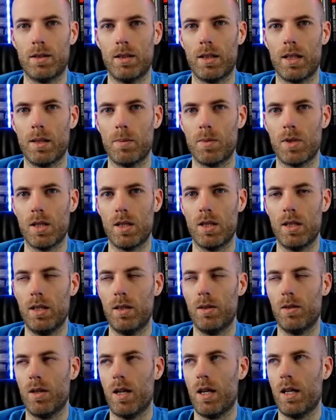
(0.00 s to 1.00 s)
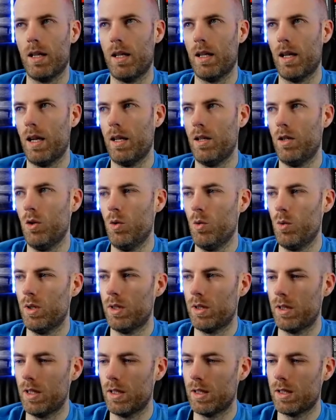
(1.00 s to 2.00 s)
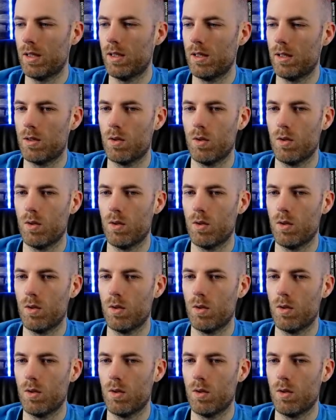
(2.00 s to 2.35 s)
Like, I'm sitting here and I know that this is